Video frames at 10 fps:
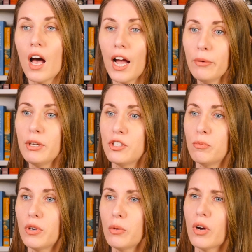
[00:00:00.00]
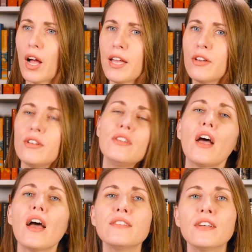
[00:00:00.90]
I reached a point where I could
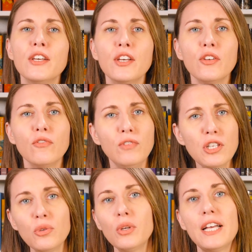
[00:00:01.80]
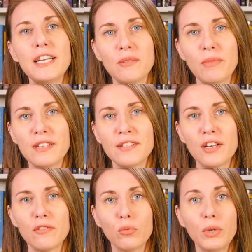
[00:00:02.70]
not visualize
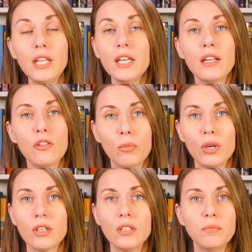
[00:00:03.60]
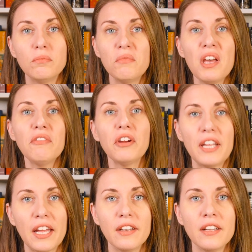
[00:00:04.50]
myself reading another book ever
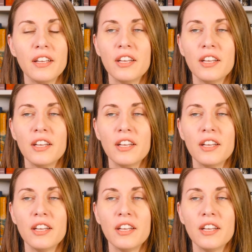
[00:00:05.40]
again,